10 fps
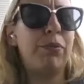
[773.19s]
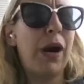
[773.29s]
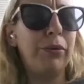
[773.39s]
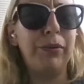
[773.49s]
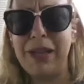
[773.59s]

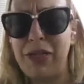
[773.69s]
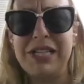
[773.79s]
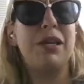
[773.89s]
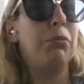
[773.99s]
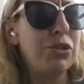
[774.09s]
probably
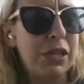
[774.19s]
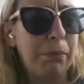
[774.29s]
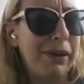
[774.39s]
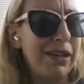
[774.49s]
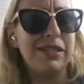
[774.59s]
things that most
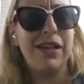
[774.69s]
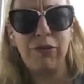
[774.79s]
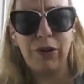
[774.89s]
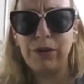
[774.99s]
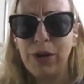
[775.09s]
CPAs
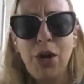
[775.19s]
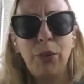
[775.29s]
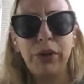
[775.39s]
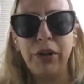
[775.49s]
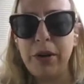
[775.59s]
never
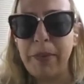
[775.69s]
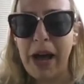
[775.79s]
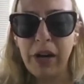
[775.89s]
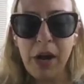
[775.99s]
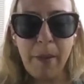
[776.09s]
would learn
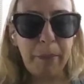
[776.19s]
about.